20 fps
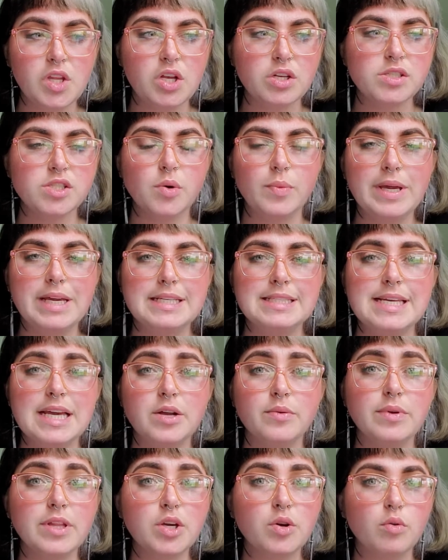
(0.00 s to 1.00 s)
So we can take
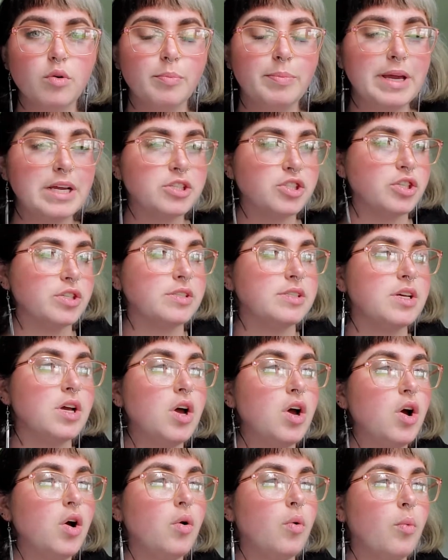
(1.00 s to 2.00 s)
really cool pictures
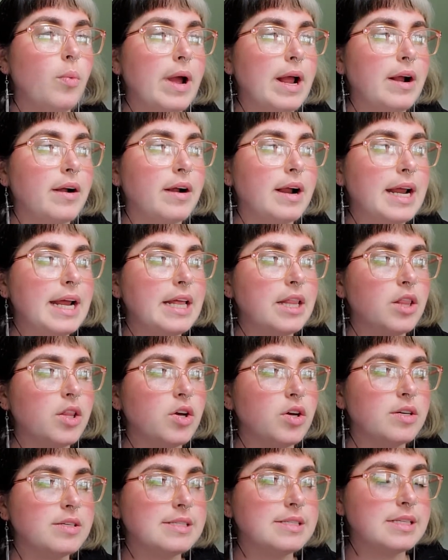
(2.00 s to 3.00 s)
where it
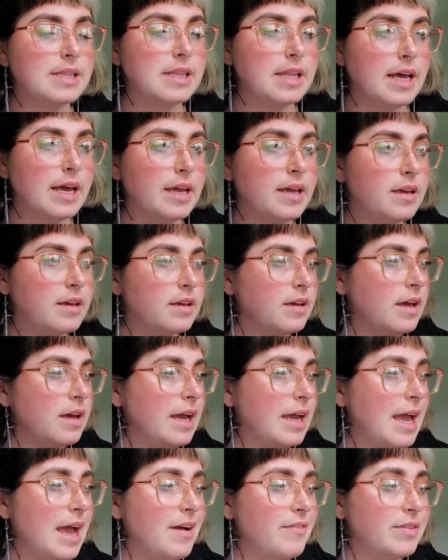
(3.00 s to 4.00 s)
looks like, I
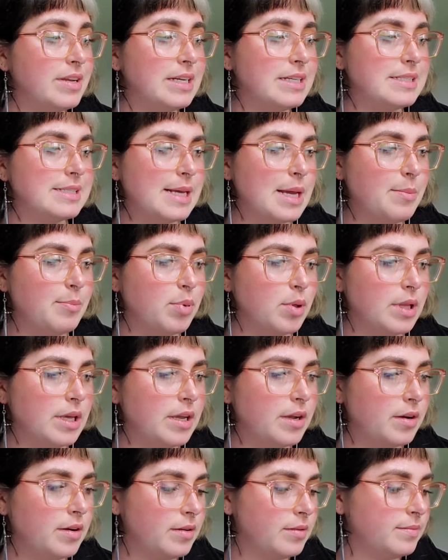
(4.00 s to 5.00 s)
have an example
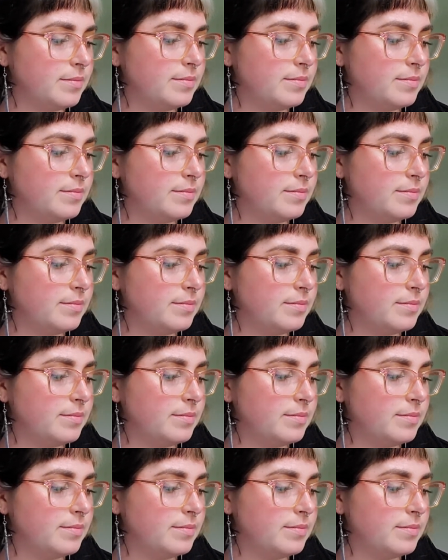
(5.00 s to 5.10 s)
here,